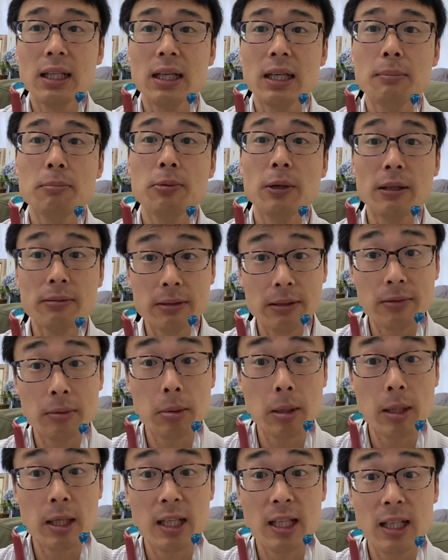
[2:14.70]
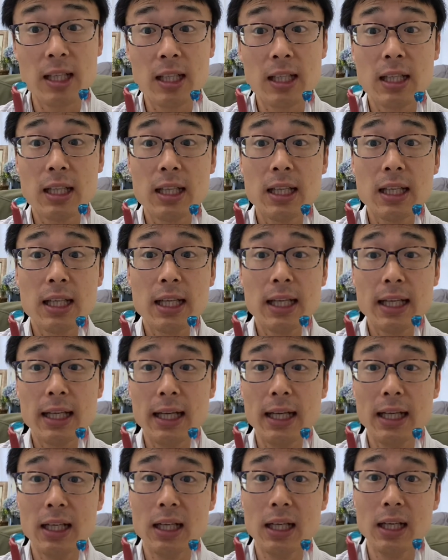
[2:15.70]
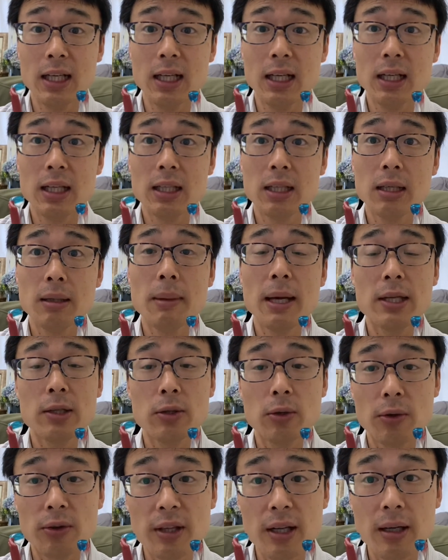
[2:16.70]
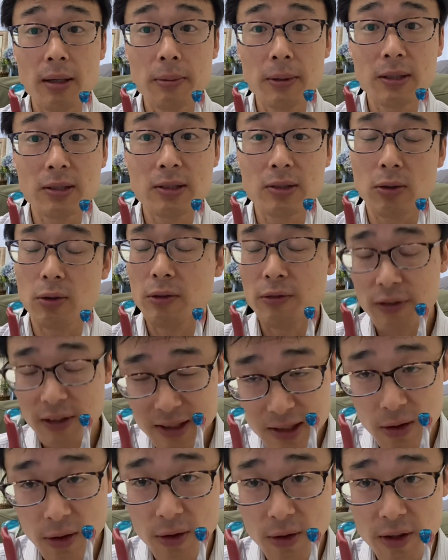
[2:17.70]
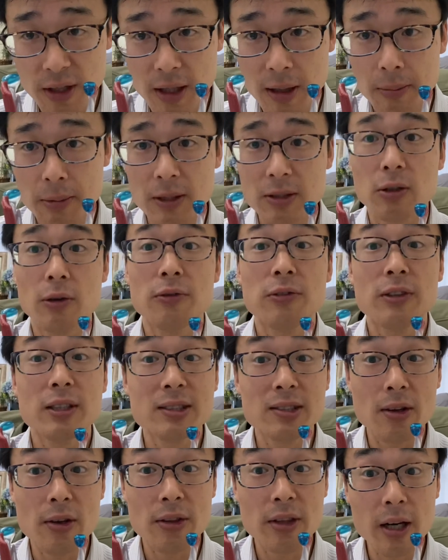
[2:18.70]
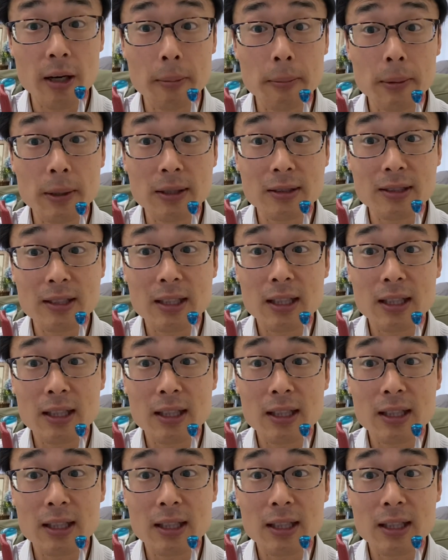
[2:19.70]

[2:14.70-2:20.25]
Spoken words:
preferably a manual therapist or physical therapist or physiotherapist